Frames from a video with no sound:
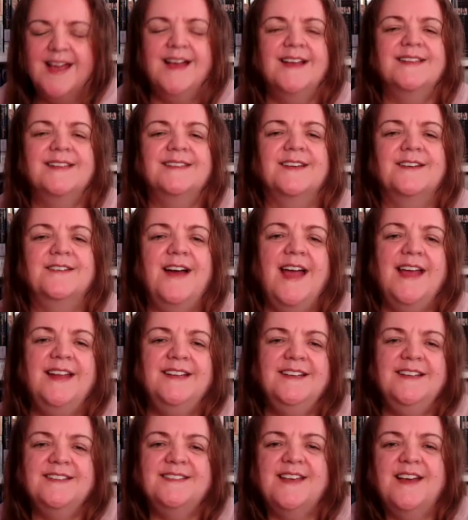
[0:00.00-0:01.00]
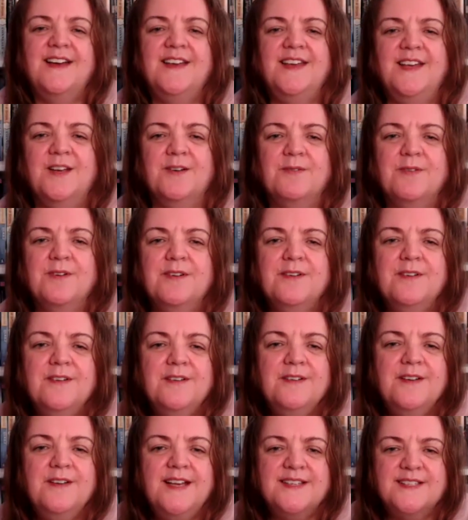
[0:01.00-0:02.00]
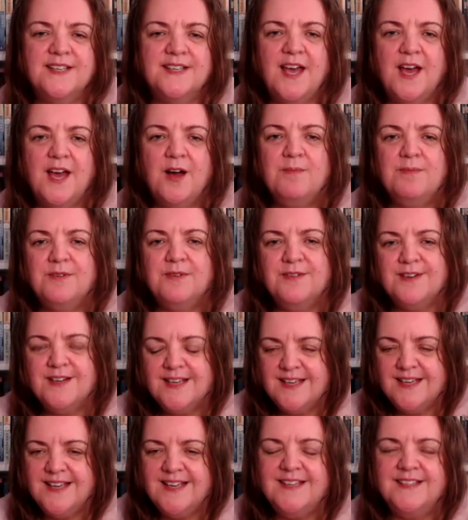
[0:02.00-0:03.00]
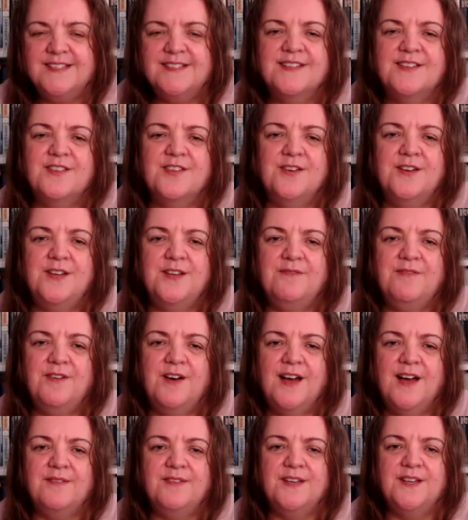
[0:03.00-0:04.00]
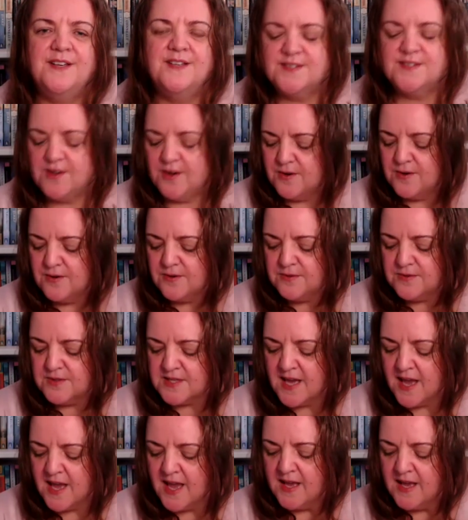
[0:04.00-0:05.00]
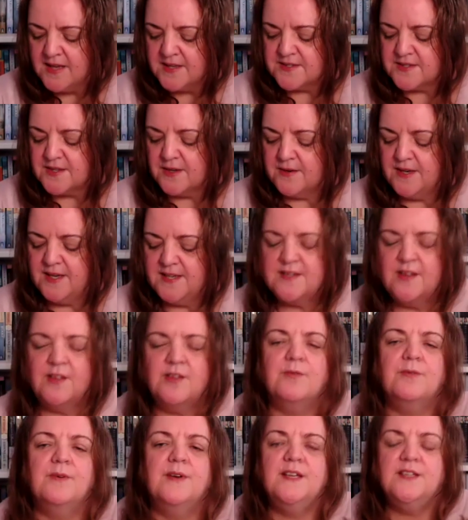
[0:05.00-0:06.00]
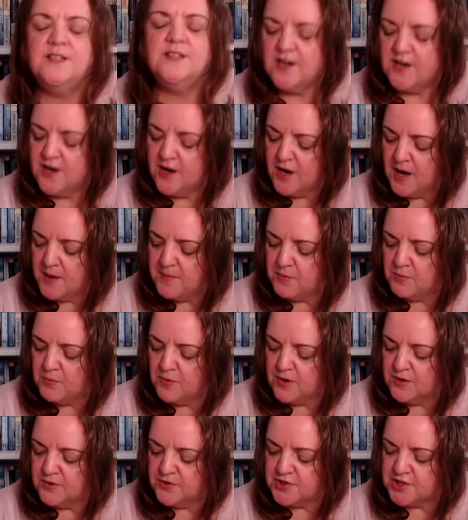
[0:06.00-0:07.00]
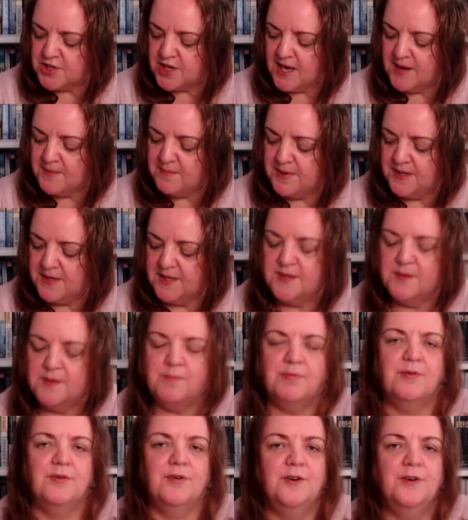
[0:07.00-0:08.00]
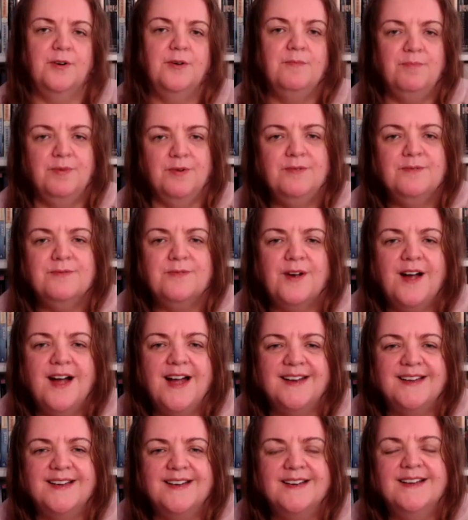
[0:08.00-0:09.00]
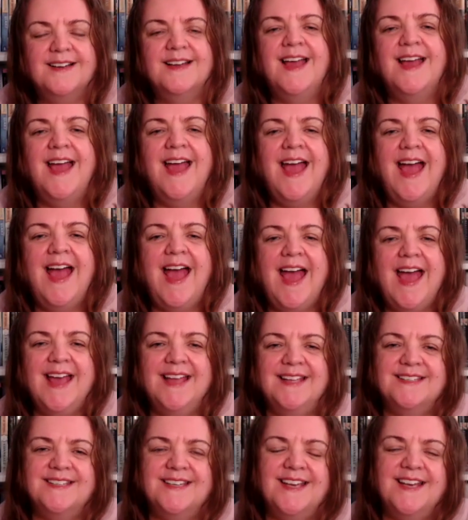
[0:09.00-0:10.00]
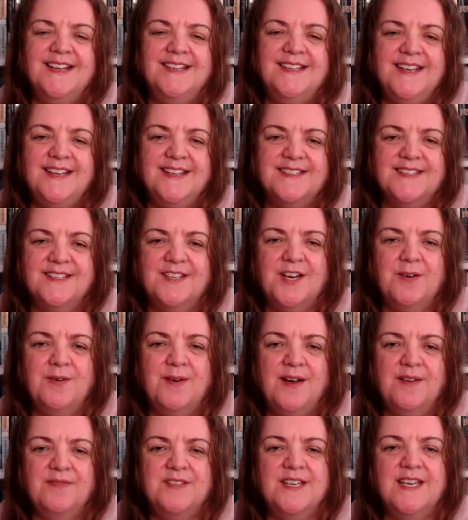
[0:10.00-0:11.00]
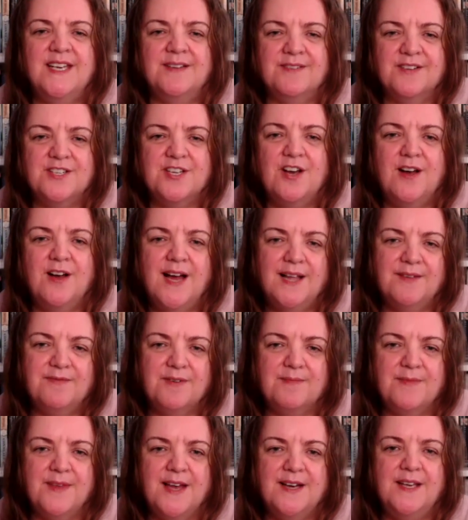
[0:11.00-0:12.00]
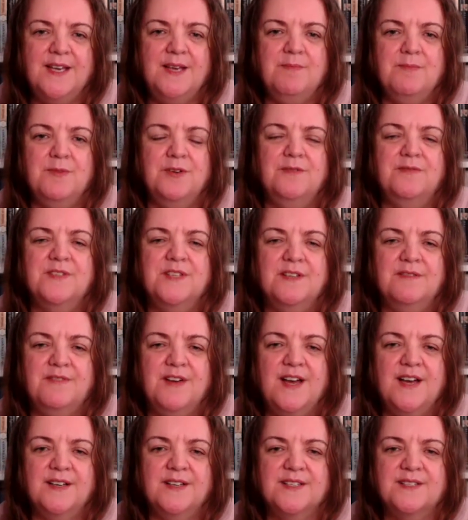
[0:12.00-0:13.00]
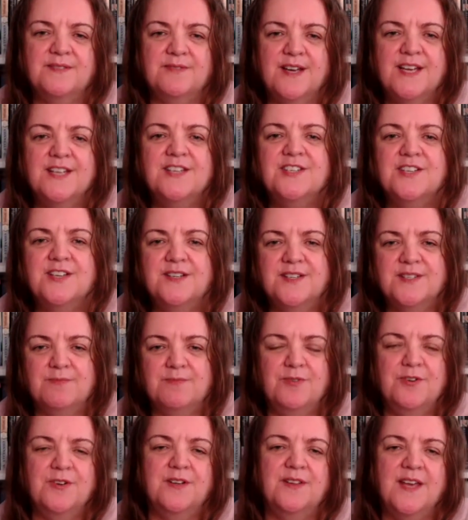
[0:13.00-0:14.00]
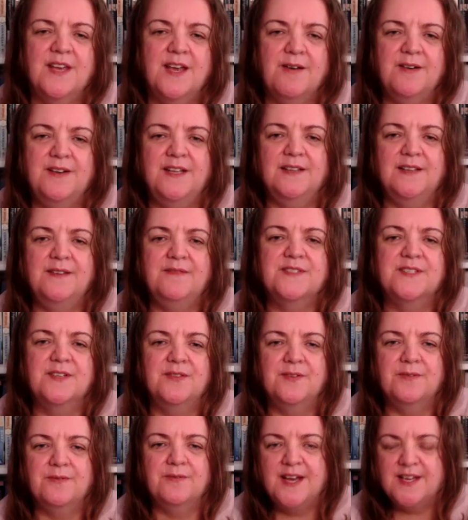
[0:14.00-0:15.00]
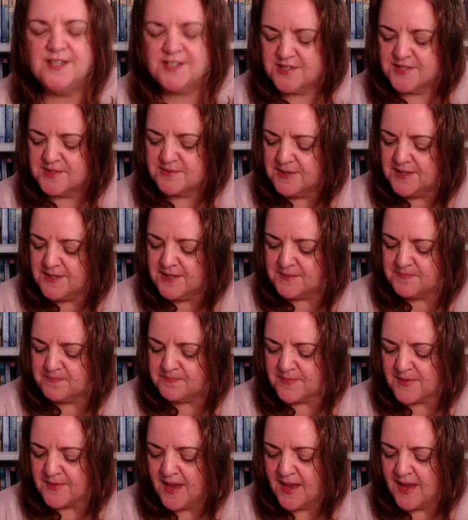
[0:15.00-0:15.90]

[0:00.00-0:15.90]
So Aidan is our hero. He's a cowboy. He's 35 years old. So he's a three-time world champion pro bull rider. And 10 years ago, after he retired from that, he moved to the Vargas Ranch and has worked there, and he lives on the ranch as well.